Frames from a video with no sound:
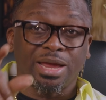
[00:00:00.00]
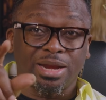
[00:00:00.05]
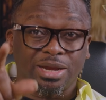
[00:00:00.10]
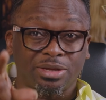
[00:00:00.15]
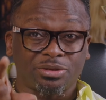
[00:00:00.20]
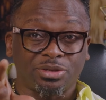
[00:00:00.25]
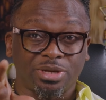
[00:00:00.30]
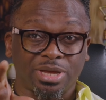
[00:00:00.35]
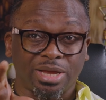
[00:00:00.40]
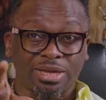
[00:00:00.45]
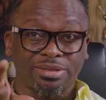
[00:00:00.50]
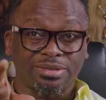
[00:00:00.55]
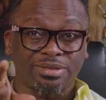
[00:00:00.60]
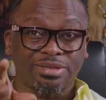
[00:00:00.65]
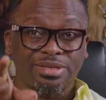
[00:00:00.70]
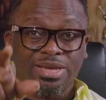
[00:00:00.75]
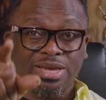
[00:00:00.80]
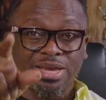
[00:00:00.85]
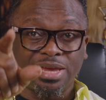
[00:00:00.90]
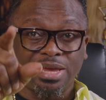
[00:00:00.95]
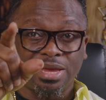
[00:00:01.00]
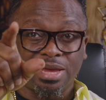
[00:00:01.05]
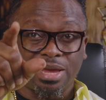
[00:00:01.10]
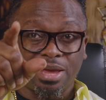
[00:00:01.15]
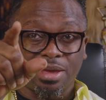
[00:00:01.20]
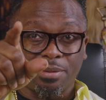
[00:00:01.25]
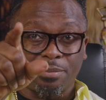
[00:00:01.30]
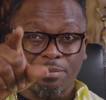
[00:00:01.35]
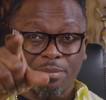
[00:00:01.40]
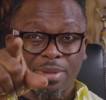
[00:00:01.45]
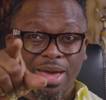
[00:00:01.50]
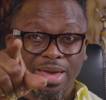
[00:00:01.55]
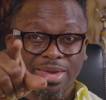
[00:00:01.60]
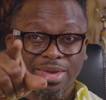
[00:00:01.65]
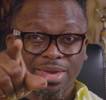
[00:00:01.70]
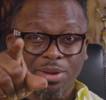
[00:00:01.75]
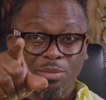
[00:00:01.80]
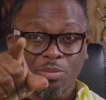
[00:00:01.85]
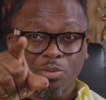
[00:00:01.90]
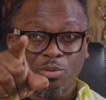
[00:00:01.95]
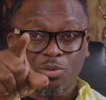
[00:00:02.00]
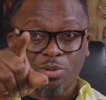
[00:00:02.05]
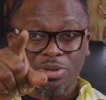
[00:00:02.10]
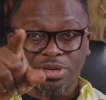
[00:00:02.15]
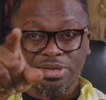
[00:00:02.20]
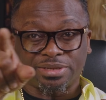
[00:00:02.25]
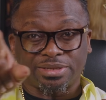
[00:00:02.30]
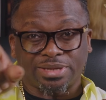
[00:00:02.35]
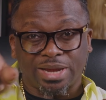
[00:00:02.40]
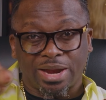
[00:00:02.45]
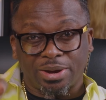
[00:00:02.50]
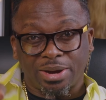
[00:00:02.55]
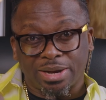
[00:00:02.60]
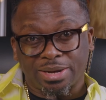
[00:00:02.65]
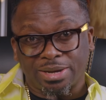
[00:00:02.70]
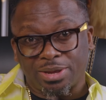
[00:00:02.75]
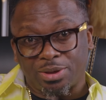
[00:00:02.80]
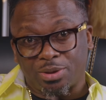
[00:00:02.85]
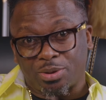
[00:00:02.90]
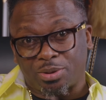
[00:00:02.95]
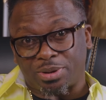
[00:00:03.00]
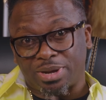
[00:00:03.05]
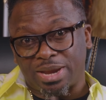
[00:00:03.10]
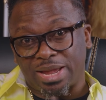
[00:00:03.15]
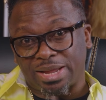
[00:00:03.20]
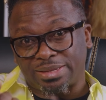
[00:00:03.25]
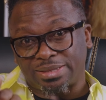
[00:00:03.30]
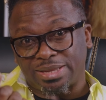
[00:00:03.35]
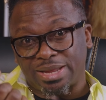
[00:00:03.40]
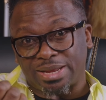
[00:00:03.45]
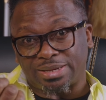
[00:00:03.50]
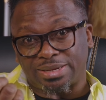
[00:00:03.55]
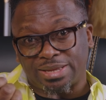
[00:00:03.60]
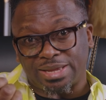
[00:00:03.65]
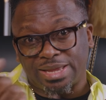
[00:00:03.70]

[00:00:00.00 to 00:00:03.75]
And as you can see, my cable is directly connected